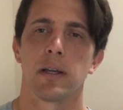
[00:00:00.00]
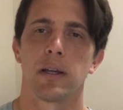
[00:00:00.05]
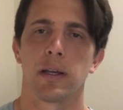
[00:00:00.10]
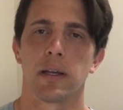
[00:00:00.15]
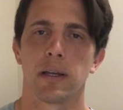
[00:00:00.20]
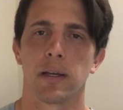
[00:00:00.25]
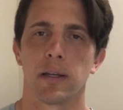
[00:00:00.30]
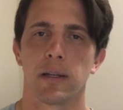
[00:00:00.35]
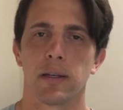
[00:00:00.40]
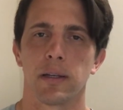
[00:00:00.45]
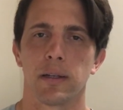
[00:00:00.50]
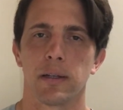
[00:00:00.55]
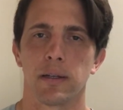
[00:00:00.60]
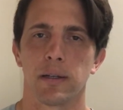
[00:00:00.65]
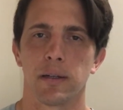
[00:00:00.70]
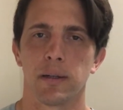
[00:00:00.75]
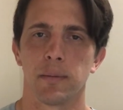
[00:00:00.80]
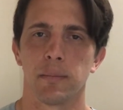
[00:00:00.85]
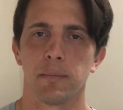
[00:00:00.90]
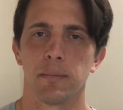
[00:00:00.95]
And
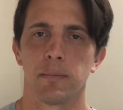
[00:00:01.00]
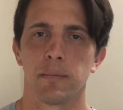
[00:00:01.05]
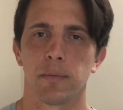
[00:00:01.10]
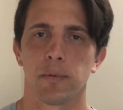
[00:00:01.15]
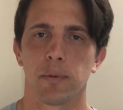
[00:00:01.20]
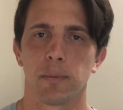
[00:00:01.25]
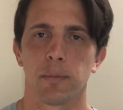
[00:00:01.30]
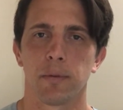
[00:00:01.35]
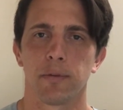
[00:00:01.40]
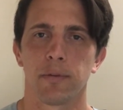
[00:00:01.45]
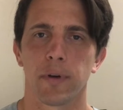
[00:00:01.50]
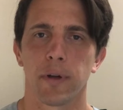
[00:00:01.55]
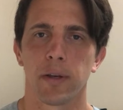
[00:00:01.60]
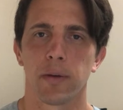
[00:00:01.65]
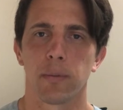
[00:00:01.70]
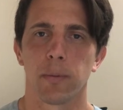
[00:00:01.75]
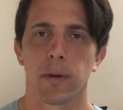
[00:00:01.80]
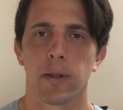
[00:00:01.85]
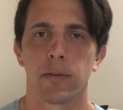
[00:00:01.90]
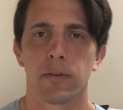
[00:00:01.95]
so I'm going to
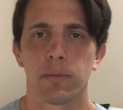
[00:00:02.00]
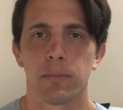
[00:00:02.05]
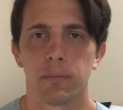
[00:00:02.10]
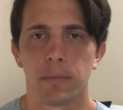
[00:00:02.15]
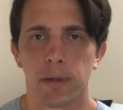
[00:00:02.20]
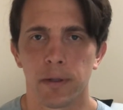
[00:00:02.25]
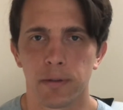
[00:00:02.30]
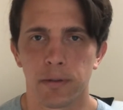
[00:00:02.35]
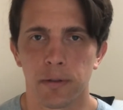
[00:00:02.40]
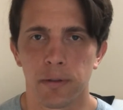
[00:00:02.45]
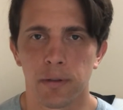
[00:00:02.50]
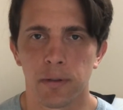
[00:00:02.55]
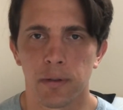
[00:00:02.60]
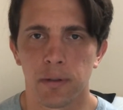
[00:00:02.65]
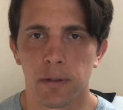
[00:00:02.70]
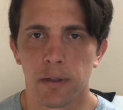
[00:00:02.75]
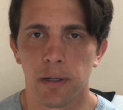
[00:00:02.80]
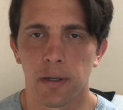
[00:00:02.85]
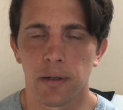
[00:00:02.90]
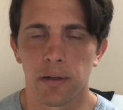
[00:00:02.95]
find a way to measure
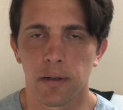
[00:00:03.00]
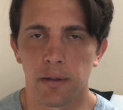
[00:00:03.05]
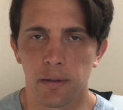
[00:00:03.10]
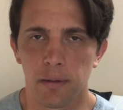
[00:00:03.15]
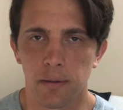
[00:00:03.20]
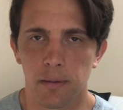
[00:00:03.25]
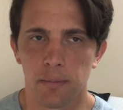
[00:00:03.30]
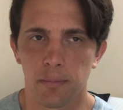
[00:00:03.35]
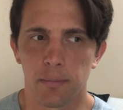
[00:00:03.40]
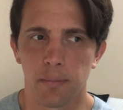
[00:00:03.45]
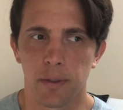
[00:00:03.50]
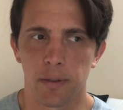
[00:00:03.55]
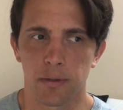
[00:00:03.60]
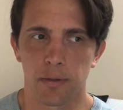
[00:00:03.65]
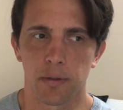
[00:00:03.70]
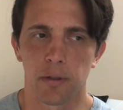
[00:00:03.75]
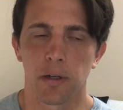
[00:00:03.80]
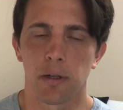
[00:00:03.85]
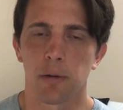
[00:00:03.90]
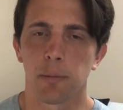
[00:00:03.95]

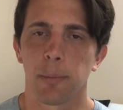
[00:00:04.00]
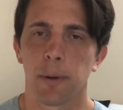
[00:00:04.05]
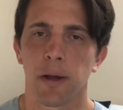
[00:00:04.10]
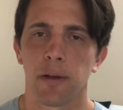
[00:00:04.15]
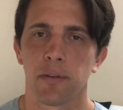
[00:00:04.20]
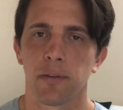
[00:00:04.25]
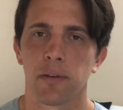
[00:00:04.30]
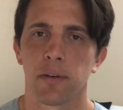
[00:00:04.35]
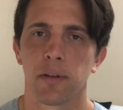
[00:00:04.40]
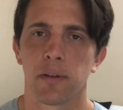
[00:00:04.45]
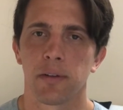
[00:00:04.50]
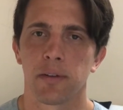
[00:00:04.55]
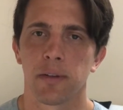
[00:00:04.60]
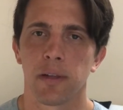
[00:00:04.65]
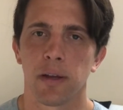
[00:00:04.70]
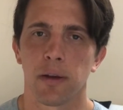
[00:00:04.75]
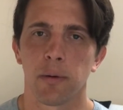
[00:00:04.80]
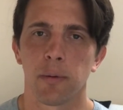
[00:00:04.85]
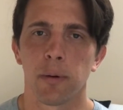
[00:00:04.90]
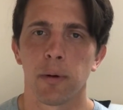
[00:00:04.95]
lung capacity as
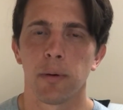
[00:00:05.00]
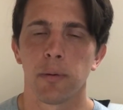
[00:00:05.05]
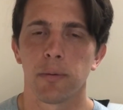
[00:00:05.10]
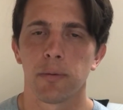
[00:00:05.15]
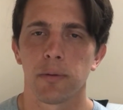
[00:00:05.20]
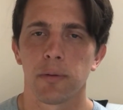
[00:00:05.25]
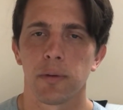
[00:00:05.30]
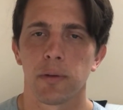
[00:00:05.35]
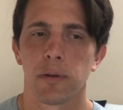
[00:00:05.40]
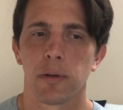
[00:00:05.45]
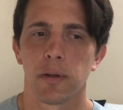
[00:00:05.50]
that grows.